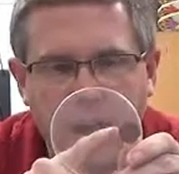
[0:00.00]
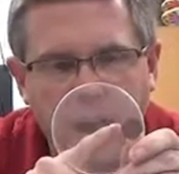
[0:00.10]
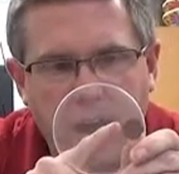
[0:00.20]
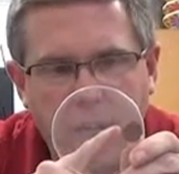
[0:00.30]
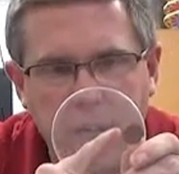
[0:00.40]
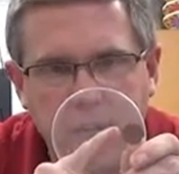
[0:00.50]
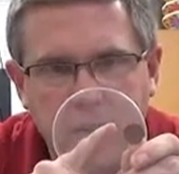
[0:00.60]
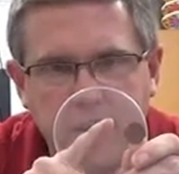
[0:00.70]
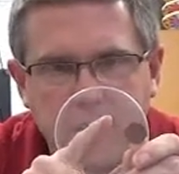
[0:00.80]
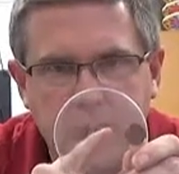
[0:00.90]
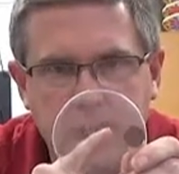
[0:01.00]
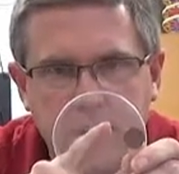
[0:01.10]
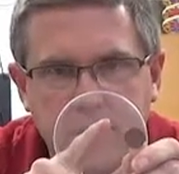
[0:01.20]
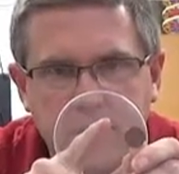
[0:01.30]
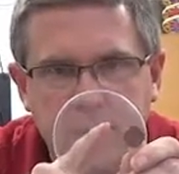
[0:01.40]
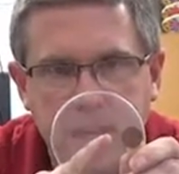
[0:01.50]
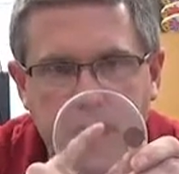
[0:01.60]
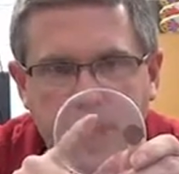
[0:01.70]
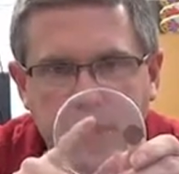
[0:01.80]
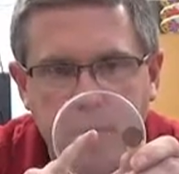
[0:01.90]
how many would it take
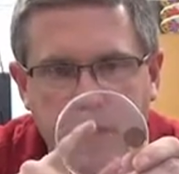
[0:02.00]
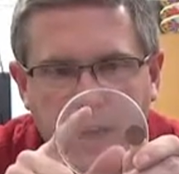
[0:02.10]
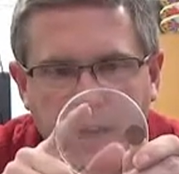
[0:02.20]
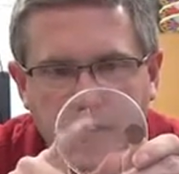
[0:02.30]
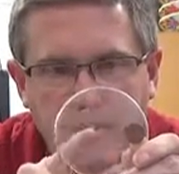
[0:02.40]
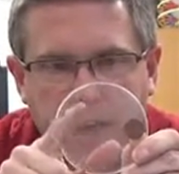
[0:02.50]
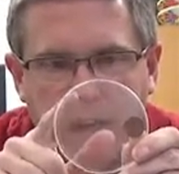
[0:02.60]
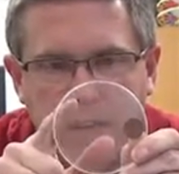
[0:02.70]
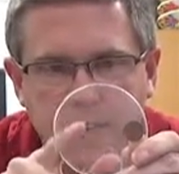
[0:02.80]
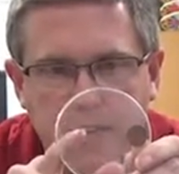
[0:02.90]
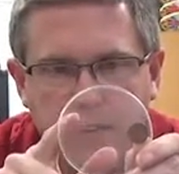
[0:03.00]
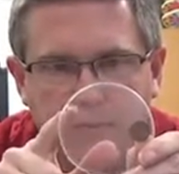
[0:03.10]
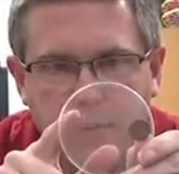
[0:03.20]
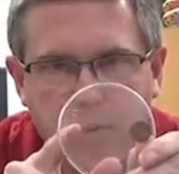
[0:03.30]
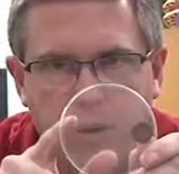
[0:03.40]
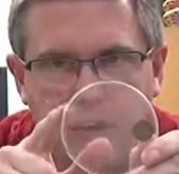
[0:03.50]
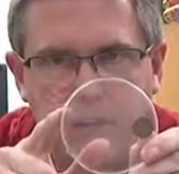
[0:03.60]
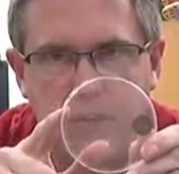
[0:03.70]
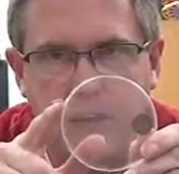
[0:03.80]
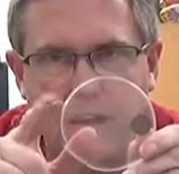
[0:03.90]
side by side to get from one
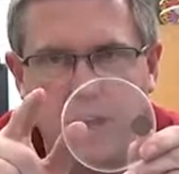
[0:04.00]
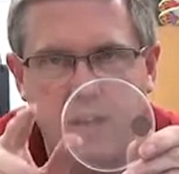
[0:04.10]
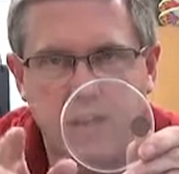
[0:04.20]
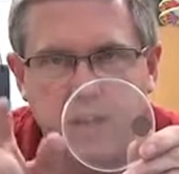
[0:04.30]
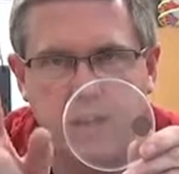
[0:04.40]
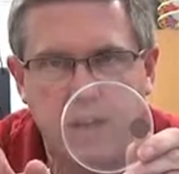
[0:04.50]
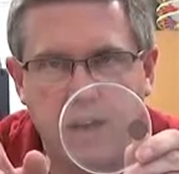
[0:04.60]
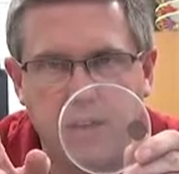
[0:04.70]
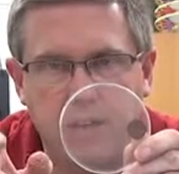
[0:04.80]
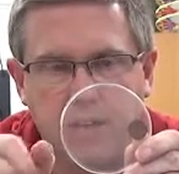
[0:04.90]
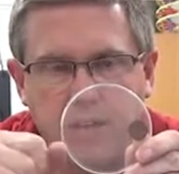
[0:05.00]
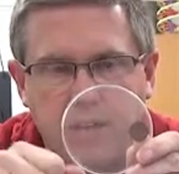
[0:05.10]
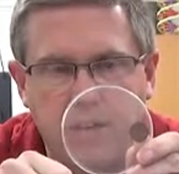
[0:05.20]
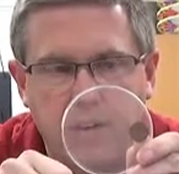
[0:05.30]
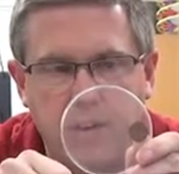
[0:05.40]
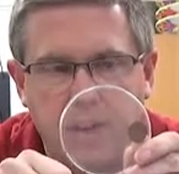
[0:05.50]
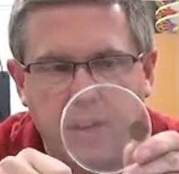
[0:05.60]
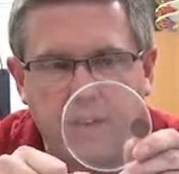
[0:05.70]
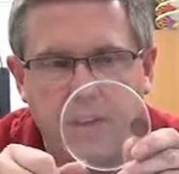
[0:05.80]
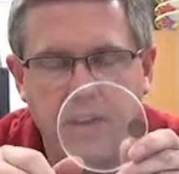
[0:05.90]
side to the other? All right?
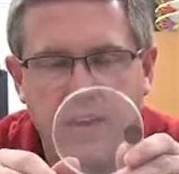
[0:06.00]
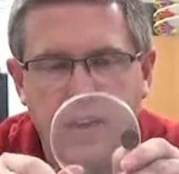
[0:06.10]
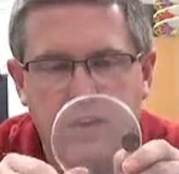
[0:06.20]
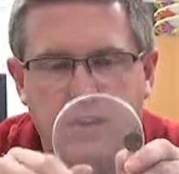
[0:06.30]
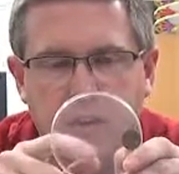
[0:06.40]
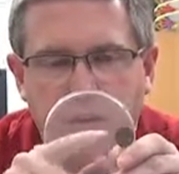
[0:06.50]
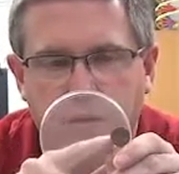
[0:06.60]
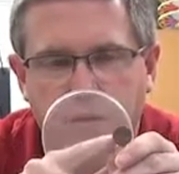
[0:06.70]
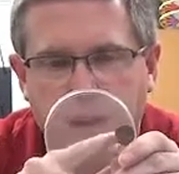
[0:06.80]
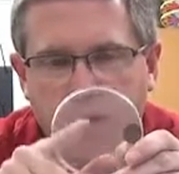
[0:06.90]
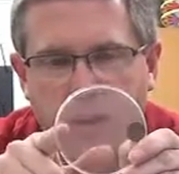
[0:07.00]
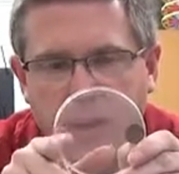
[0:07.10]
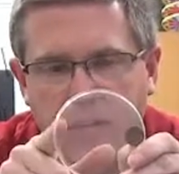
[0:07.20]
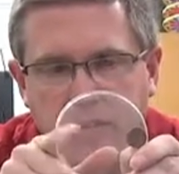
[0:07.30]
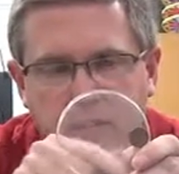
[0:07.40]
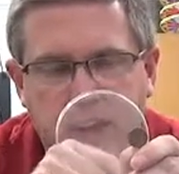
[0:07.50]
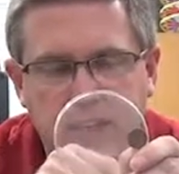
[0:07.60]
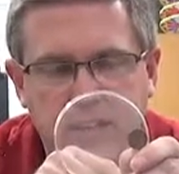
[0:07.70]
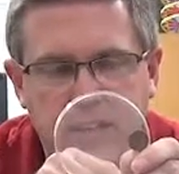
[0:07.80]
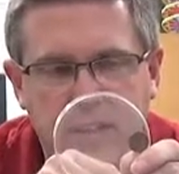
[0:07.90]
So that way I only have a
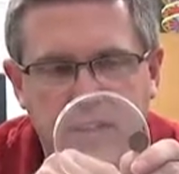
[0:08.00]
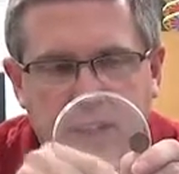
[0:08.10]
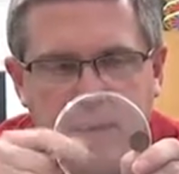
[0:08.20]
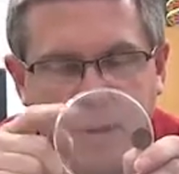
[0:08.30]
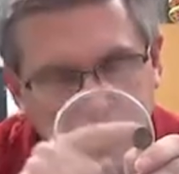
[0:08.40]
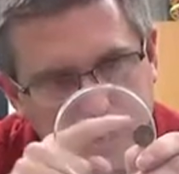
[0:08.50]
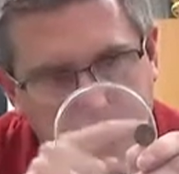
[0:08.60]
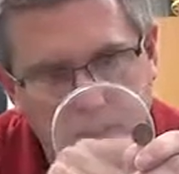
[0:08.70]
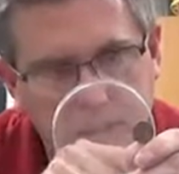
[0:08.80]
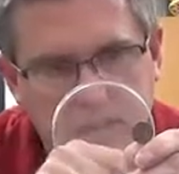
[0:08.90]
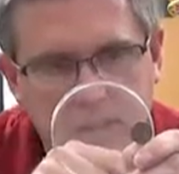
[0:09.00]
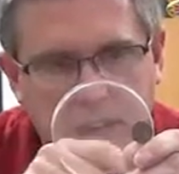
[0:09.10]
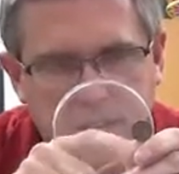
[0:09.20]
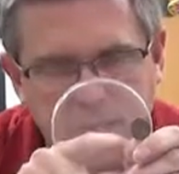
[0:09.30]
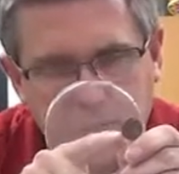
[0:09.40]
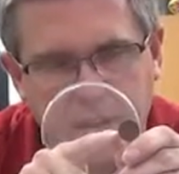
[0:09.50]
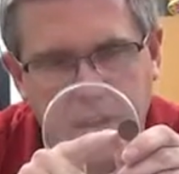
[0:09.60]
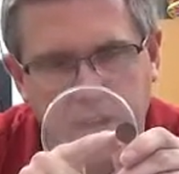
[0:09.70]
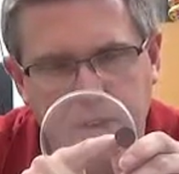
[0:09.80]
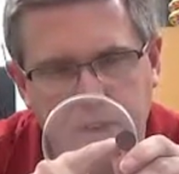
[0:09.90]
fraction on this side by starting at the side.
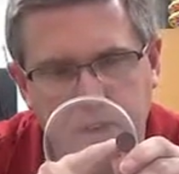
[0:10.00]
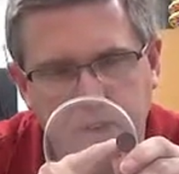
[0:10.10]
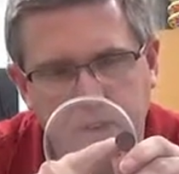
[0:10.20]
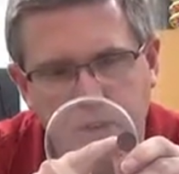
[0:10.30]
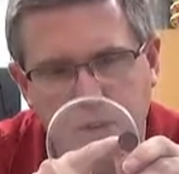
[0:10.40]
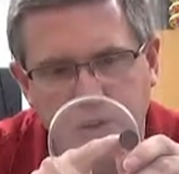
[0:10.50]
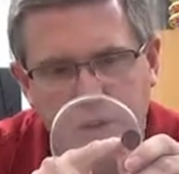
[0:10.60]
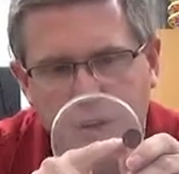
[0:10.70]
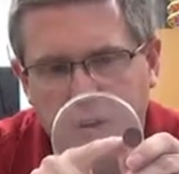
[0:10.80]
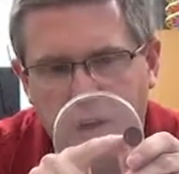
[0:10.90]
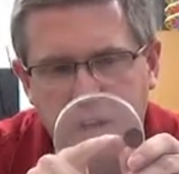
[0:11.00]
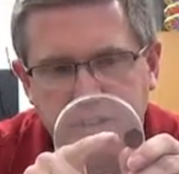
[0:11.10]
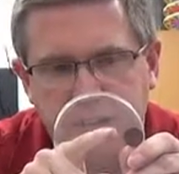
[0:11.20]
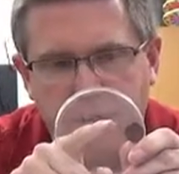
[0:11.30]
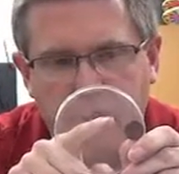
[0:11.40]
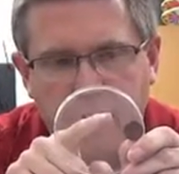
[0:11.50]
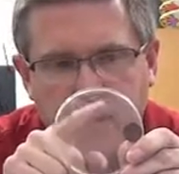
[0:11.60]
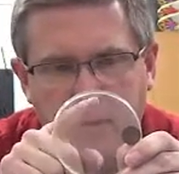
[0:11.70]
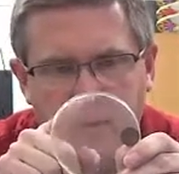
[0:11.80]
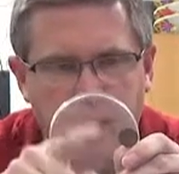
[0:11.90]
So as I go across, I
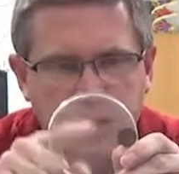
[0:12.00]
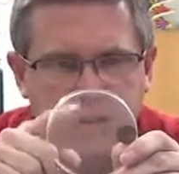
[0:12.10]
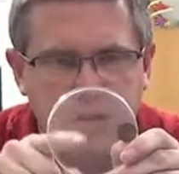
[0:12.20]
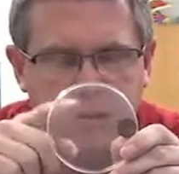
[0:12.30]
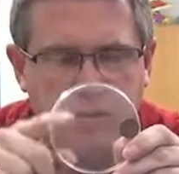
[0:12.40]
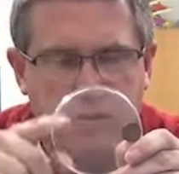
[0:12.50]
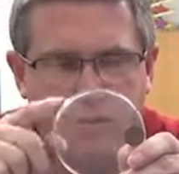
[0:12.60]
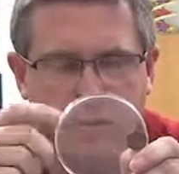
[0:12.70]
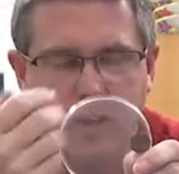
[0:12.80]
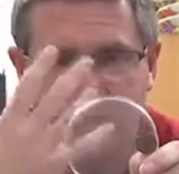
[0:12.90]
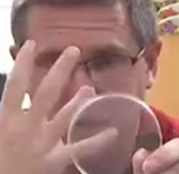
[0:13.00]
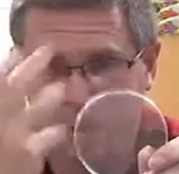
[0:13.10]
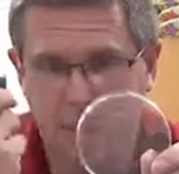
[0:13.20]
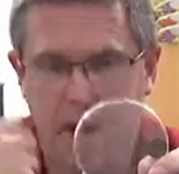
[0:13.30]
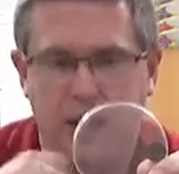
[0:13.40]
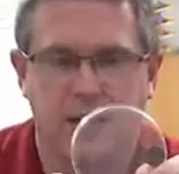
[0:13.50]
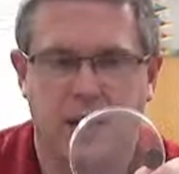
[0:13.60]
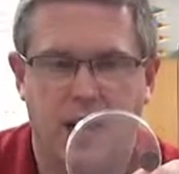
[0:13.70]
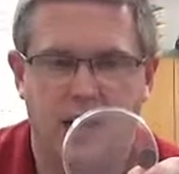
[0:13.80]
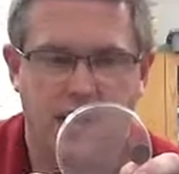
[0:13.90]
go 1, 2, 3, 4. I just use my mind's
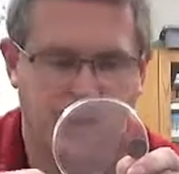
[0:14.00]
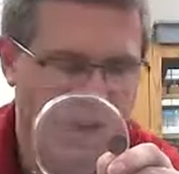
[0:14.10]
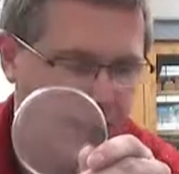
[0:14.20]
eye. I